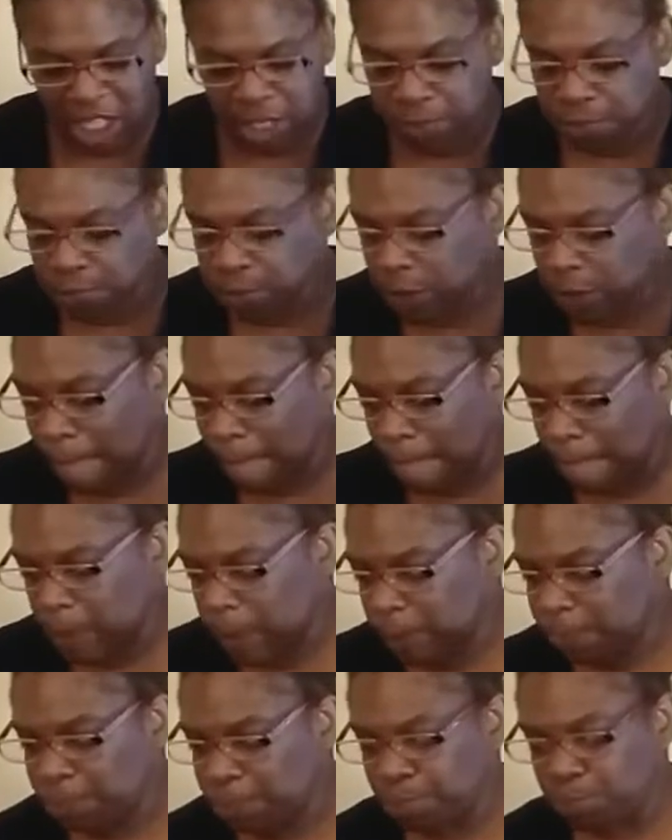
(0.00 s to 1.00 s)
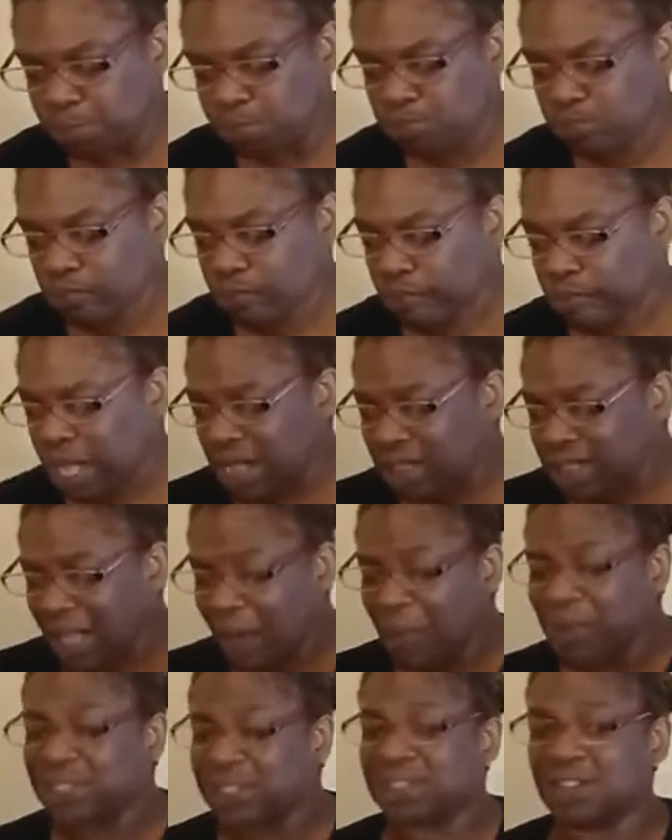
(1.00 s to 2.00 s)
Mm. That
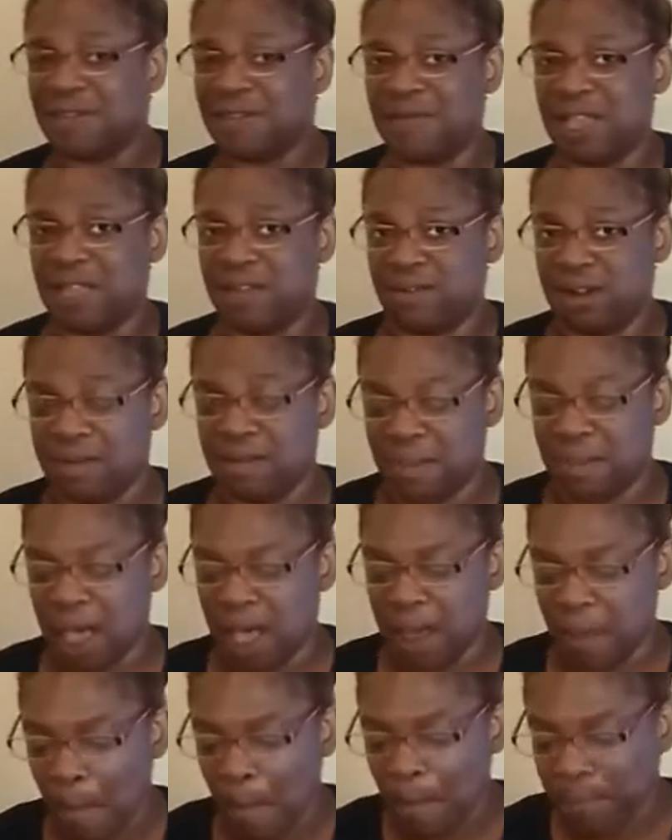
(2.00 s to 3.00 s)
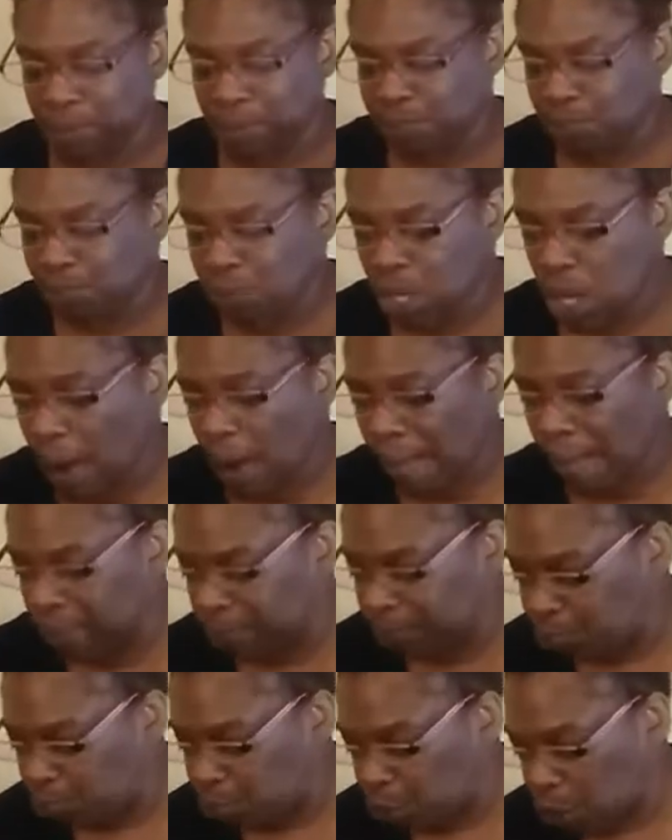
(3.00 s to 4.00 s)
one is a favorite of mine.
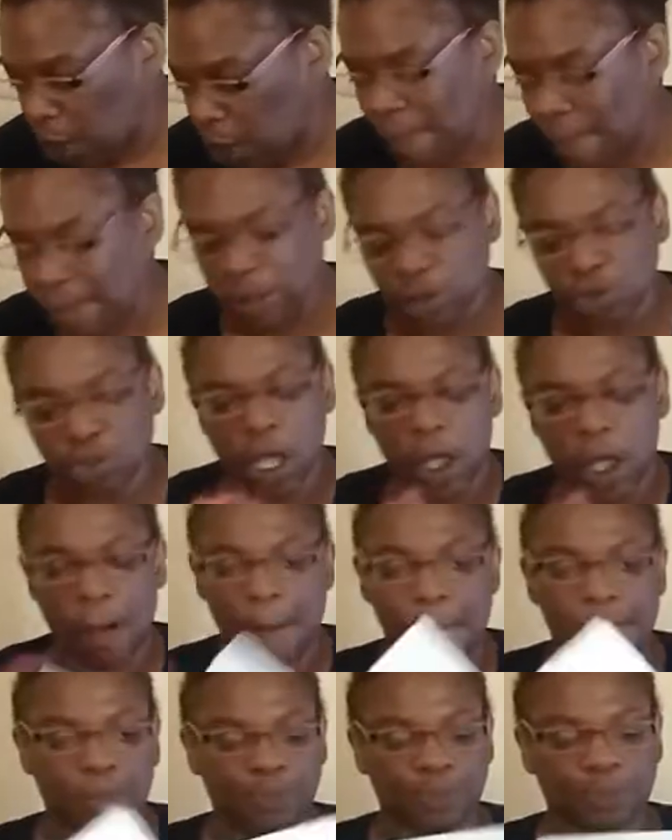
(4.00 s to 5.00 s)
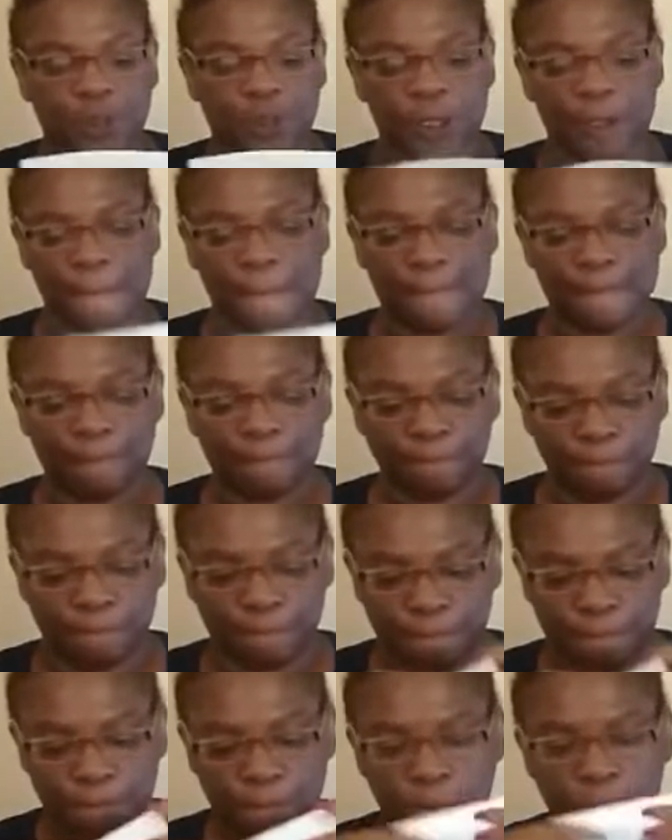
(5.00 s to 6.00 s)
So,
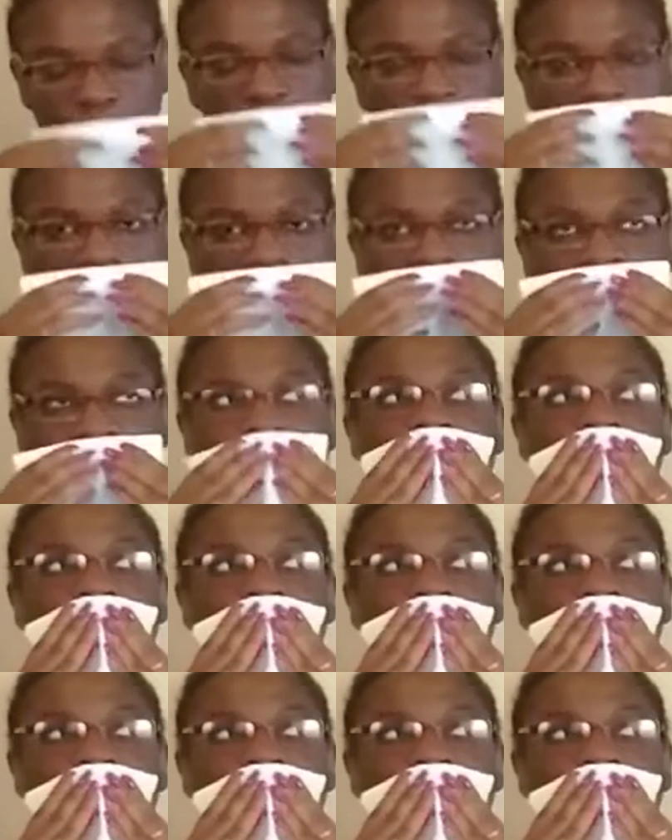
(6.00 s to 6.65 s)
I love it.